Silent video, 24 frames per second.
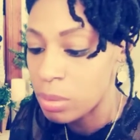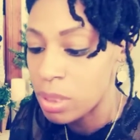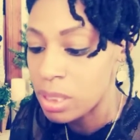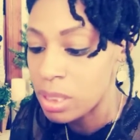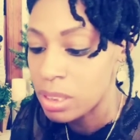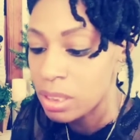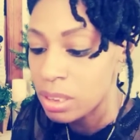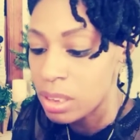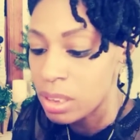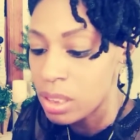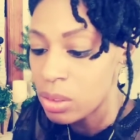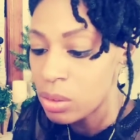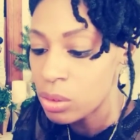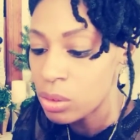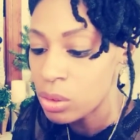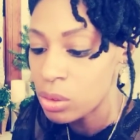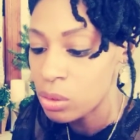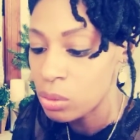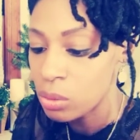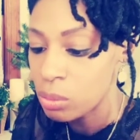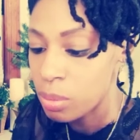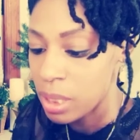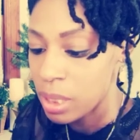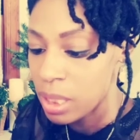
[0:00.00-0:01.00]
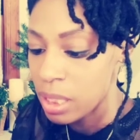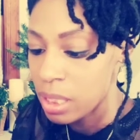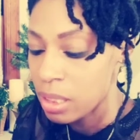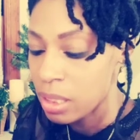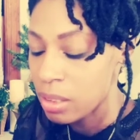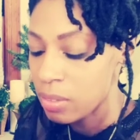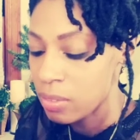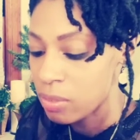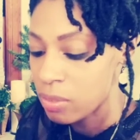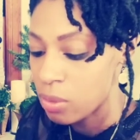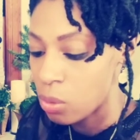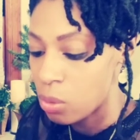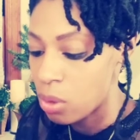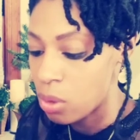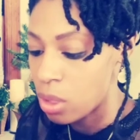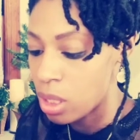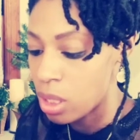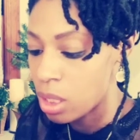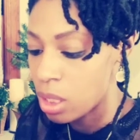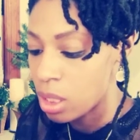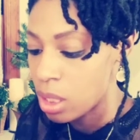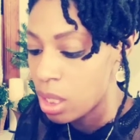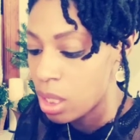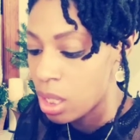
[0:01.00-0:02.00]
but it's a little too big
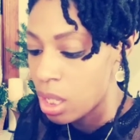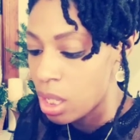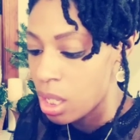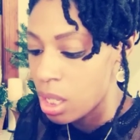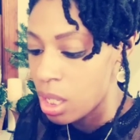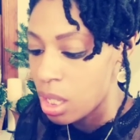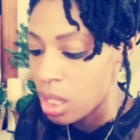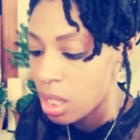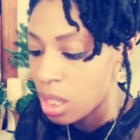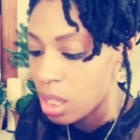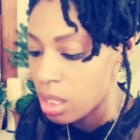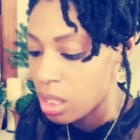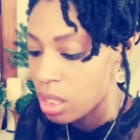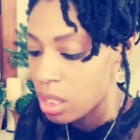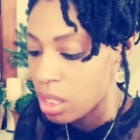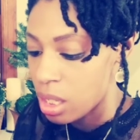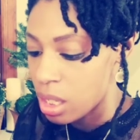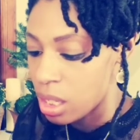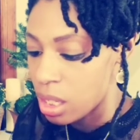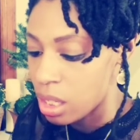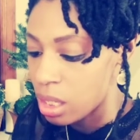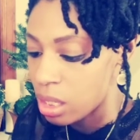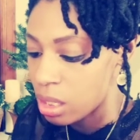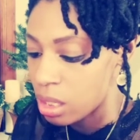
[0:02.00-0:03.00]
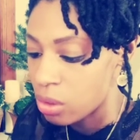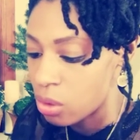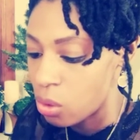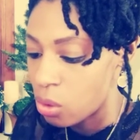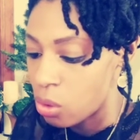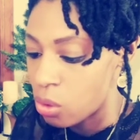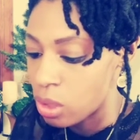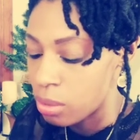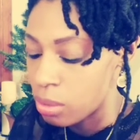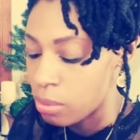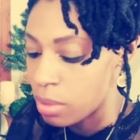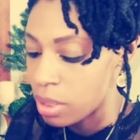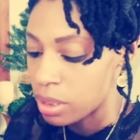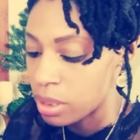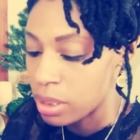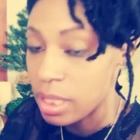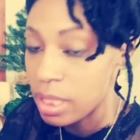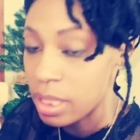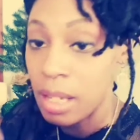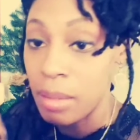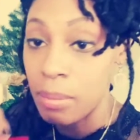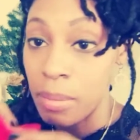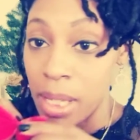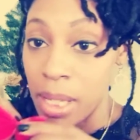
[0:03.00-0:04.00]
for the ornament
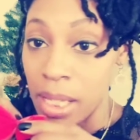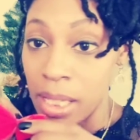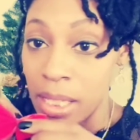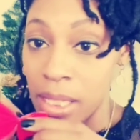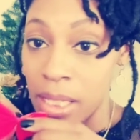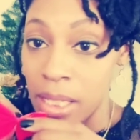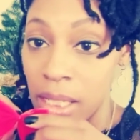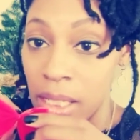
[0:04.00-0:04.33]
that I'm making.